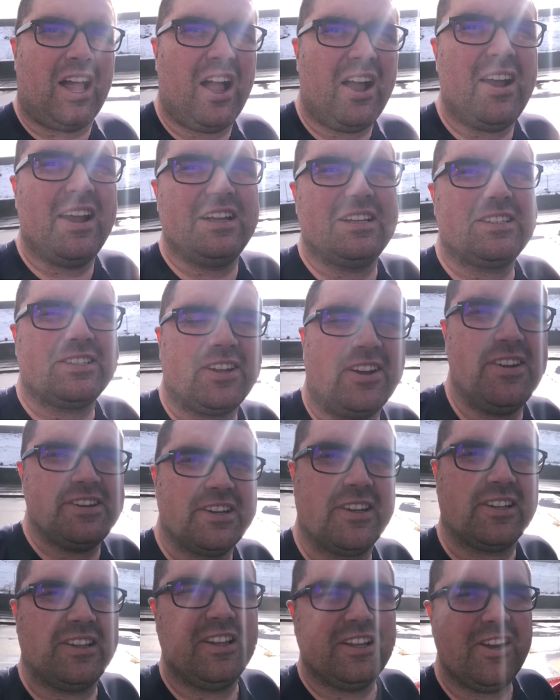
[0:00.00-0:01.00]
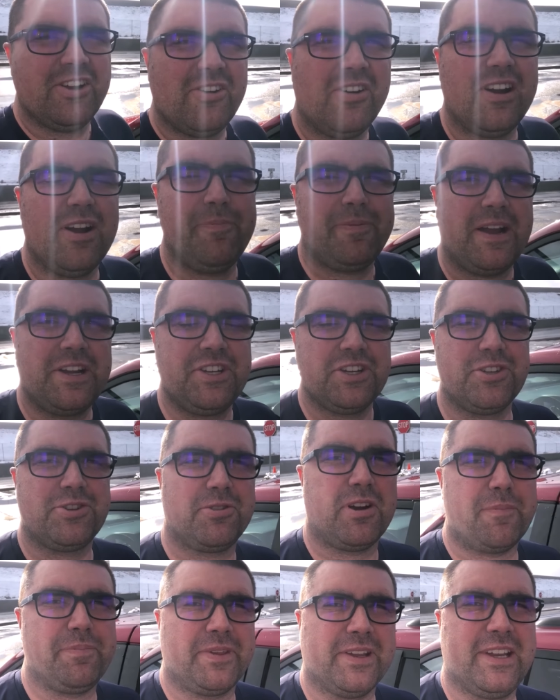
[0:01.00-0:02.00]
Alright, it's starting to clear up. I just
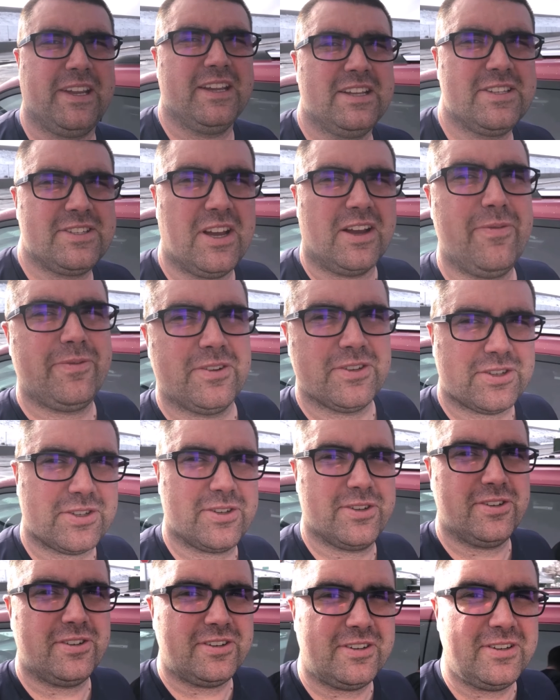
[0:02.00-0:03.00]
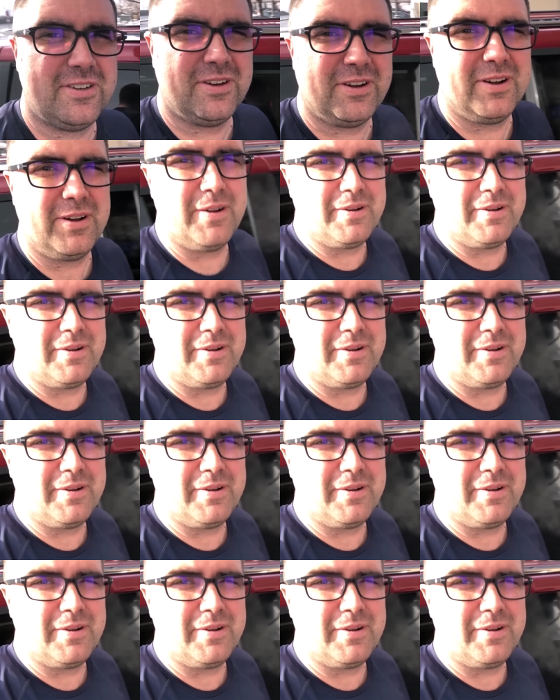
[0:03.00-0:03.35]
dropped the kids off at school.